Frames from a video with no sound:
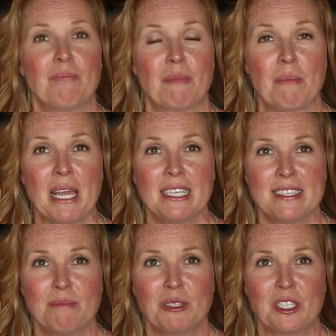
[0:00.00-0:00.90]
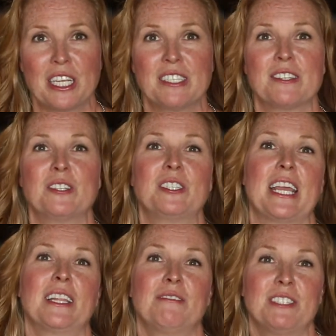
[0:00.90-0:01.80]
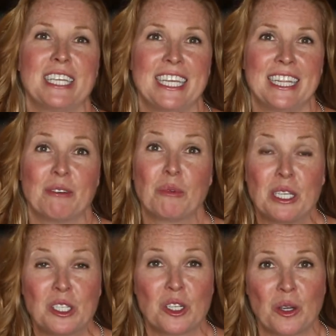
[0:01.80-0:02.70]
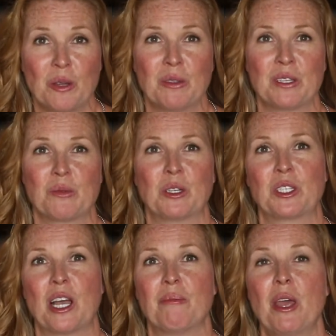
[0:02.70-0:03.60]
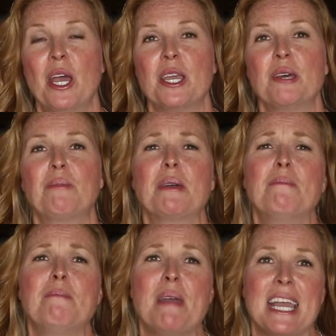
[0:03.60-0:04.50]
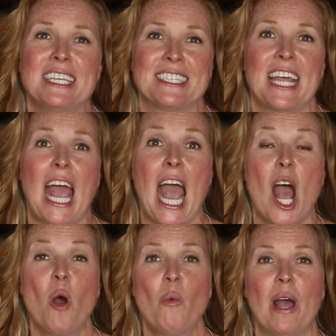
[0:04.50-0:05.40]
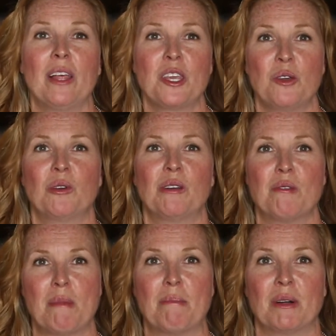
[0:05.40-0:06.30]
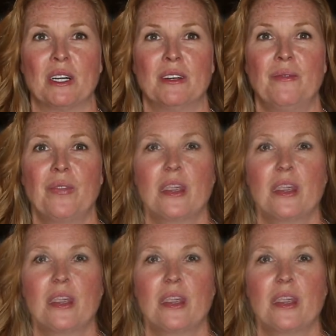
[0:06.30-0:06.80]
By making simple changes to your daily routine that we show you in this workshop, you'll be amazed at how well you can remember.